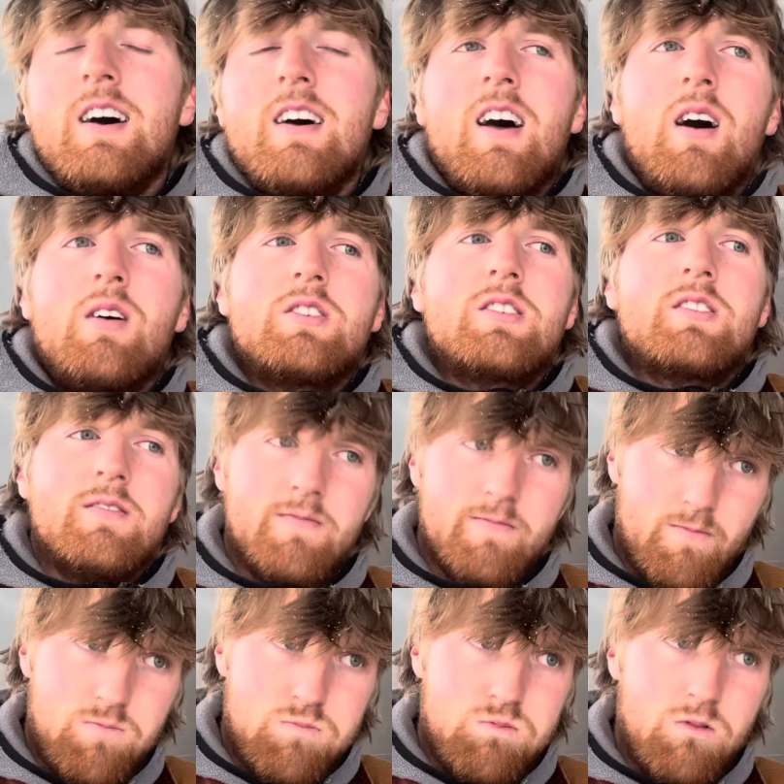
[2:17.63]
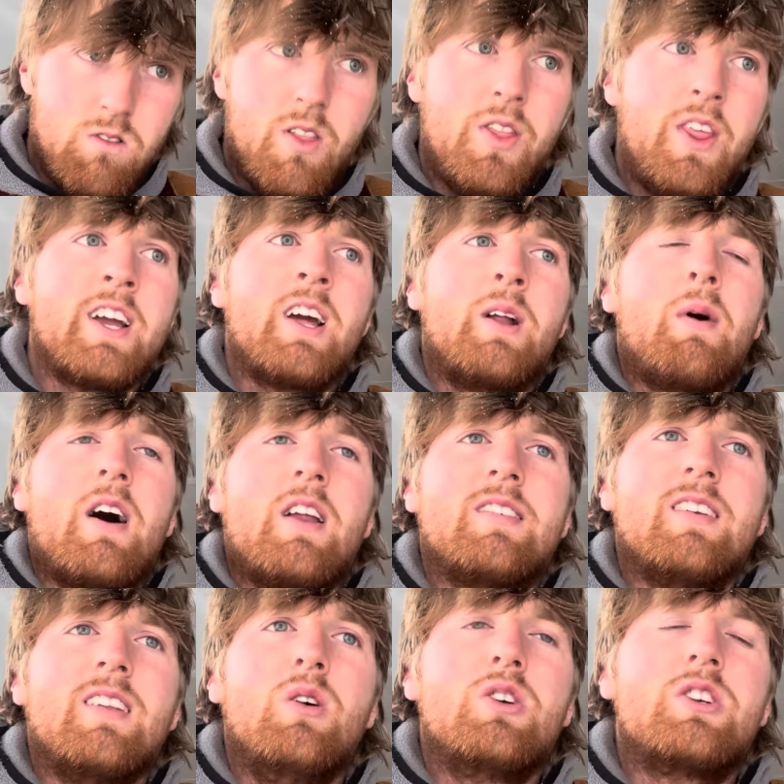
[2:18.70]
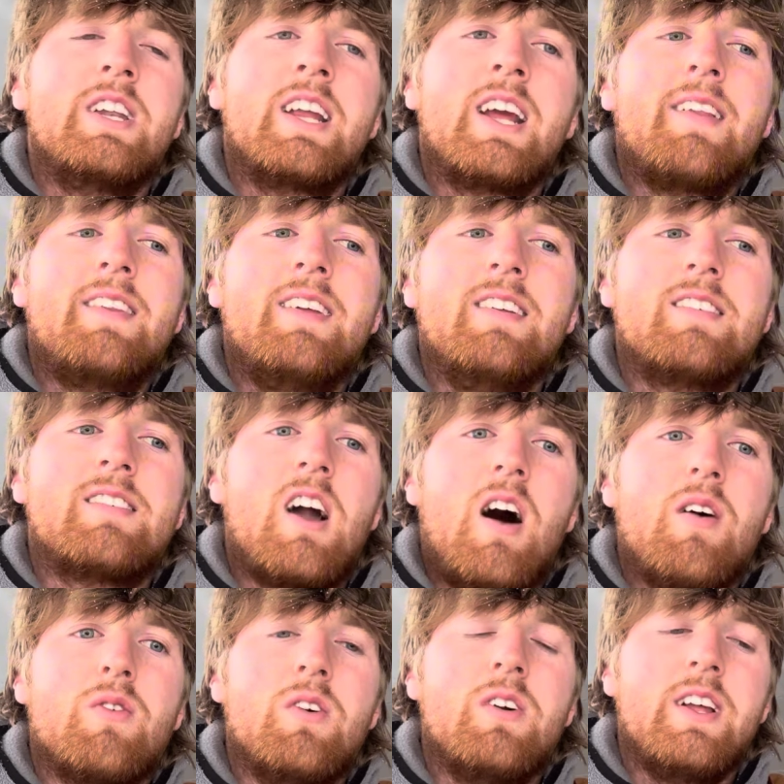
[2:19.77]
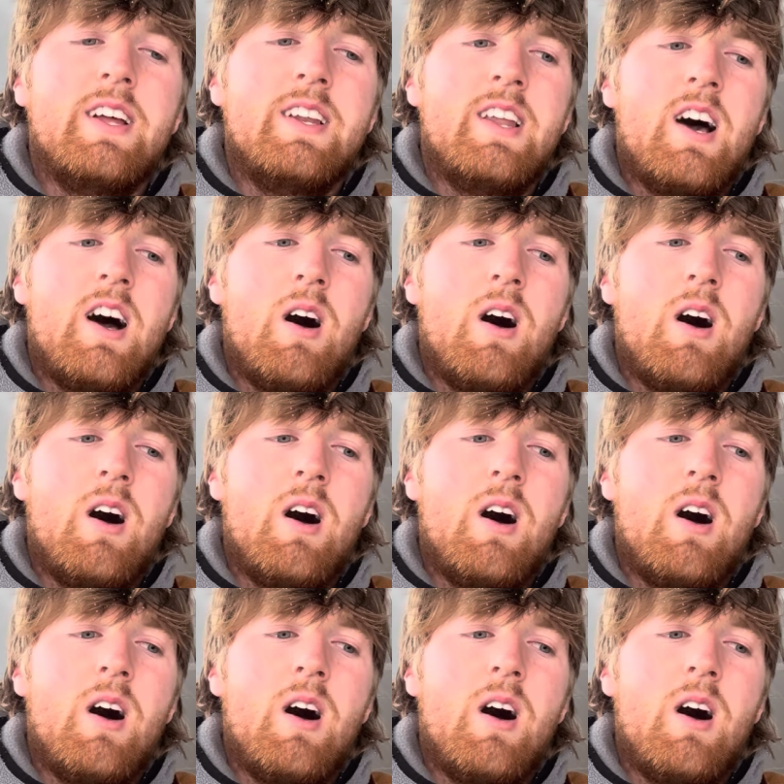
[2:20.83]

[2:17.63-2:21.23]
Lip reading: I was just thinking about a solution to get these covered, and